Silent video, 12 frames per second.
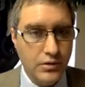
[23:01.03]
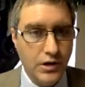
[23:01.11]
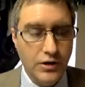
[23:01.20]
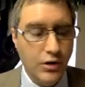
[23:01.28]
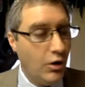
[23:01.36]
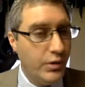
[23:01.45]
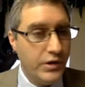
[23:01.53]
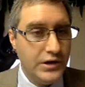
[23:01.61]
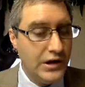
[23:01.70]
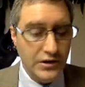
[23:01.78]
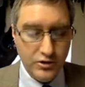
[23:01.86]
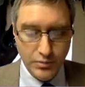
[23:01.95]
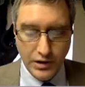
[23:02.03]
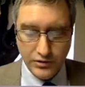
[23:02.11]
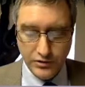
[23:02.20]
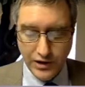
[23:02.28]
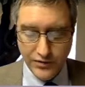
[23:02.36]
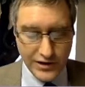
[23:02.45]
and we need is about
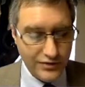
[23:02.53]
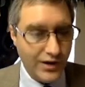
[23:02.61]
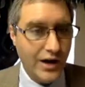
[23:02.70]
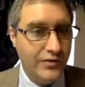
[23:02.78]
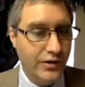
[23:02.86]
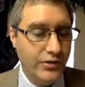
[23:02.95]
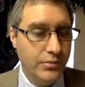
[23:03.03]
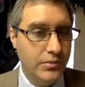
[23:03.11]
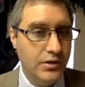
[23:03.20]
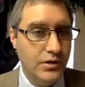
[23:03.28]
75 of them.